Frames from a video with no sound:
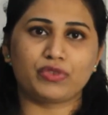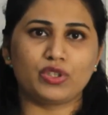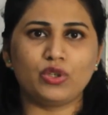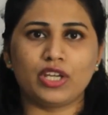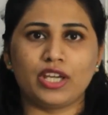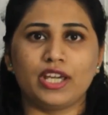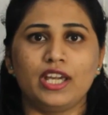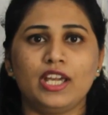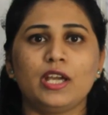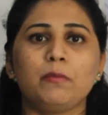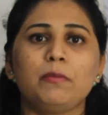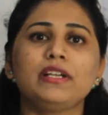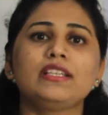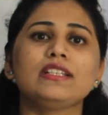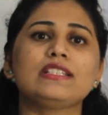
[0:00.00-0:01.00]
Okay,
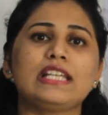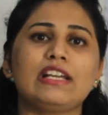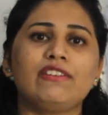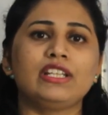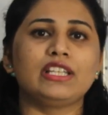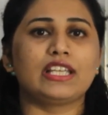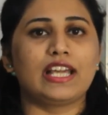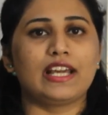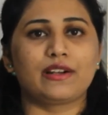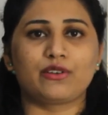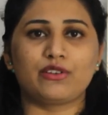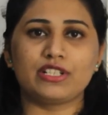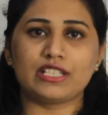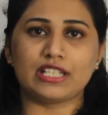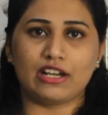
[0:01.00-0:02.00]
but the 7th
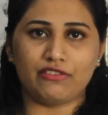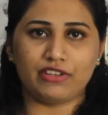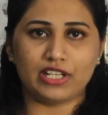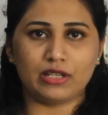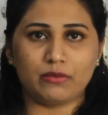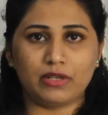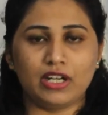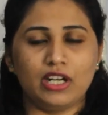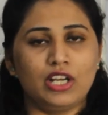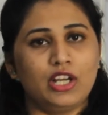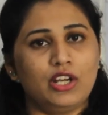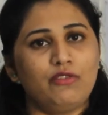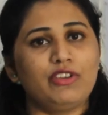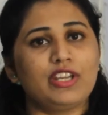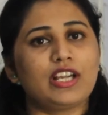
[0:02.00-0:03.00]
character is available.
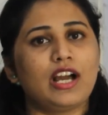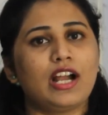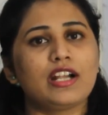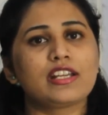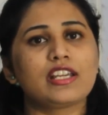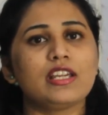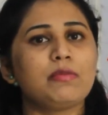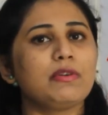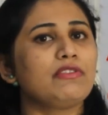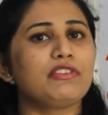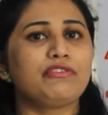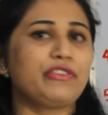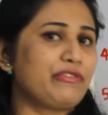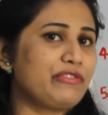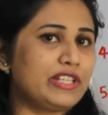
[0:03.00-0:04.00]
We can't keep our
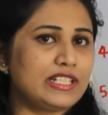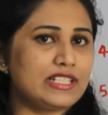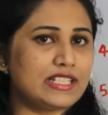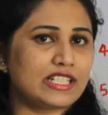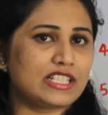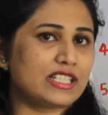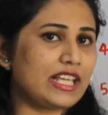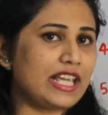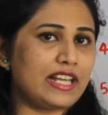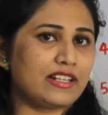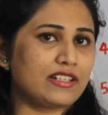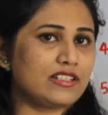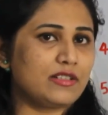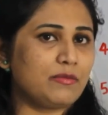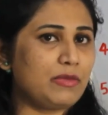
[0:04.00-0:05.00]
5th and 6th
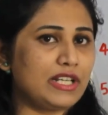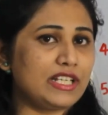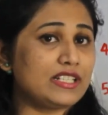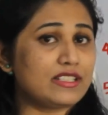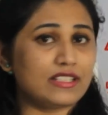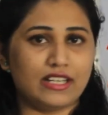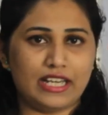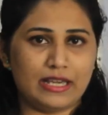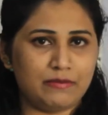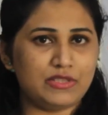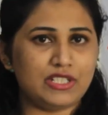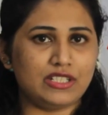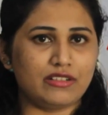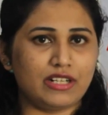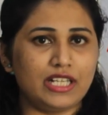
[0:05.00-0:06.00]
character place
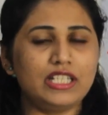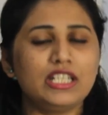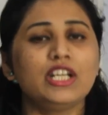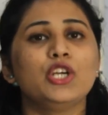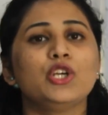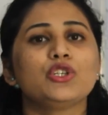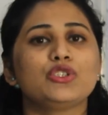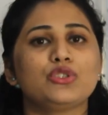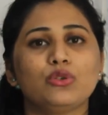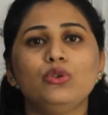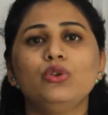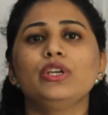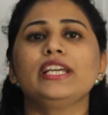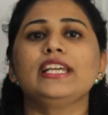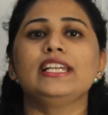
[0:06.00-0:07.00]
empty, right?
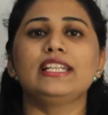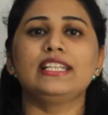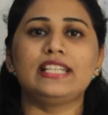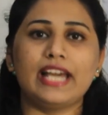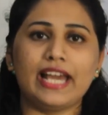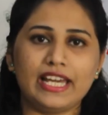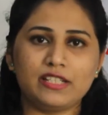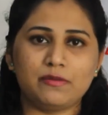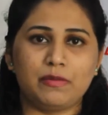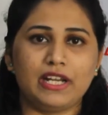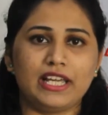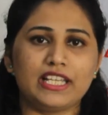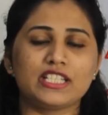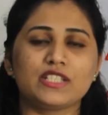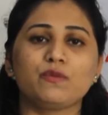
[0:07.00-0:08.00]
So in that
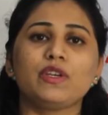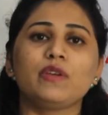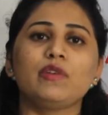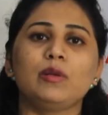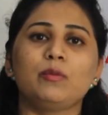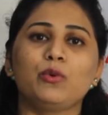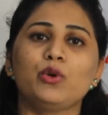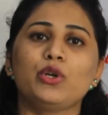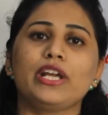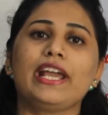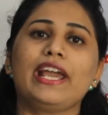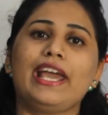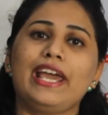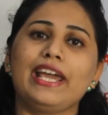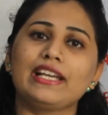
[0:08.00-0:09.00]
place, we will put
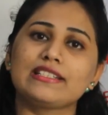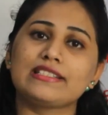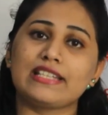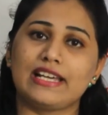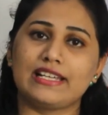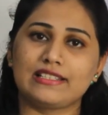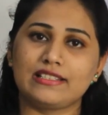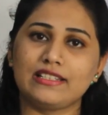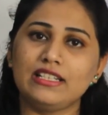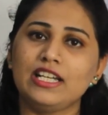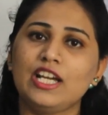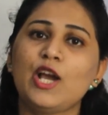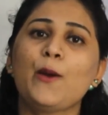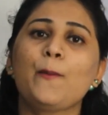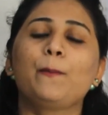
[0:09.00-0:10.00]
X as
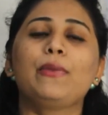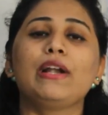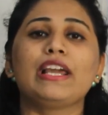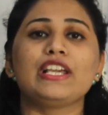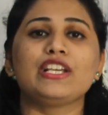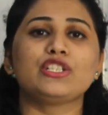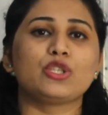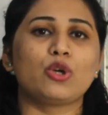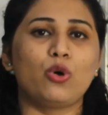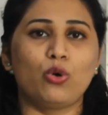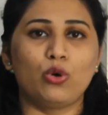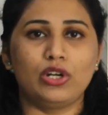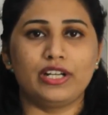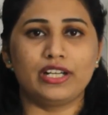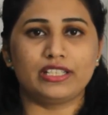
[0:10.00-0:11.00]
a
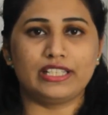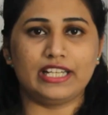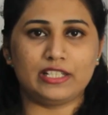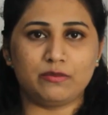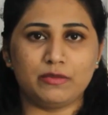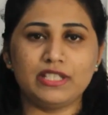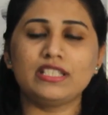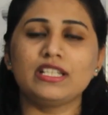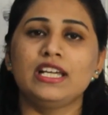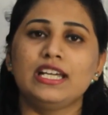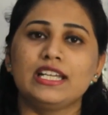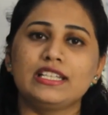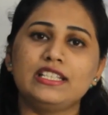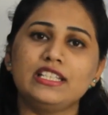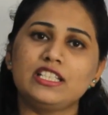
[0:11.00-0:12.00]
placeholder. That means
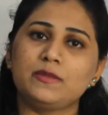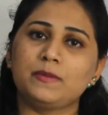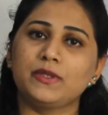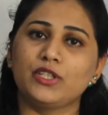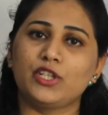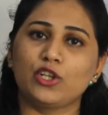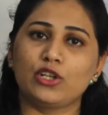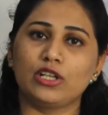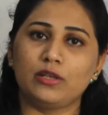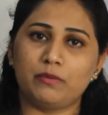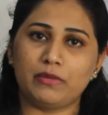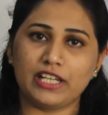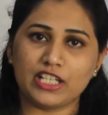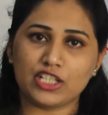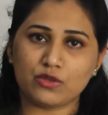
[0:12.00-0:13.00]
this
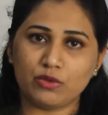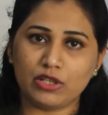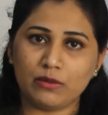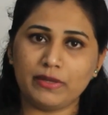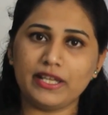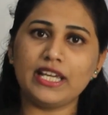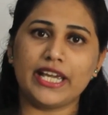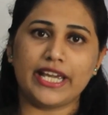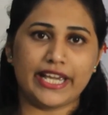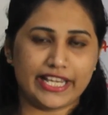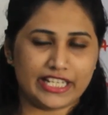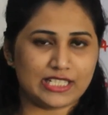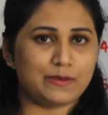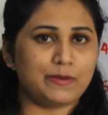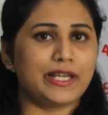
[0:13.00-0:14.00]
particular place will be
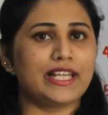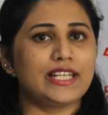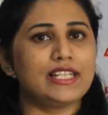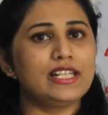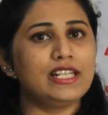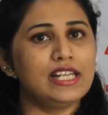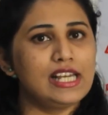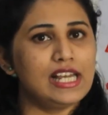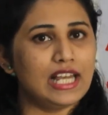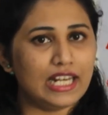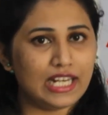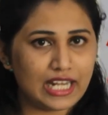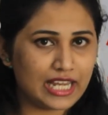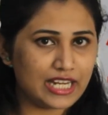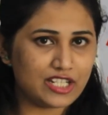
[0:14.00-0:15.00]
expanded
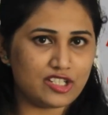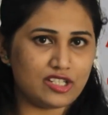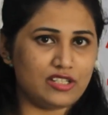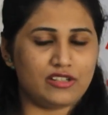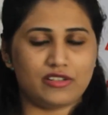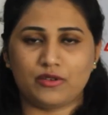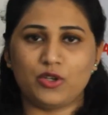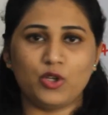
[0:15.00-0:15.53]
later.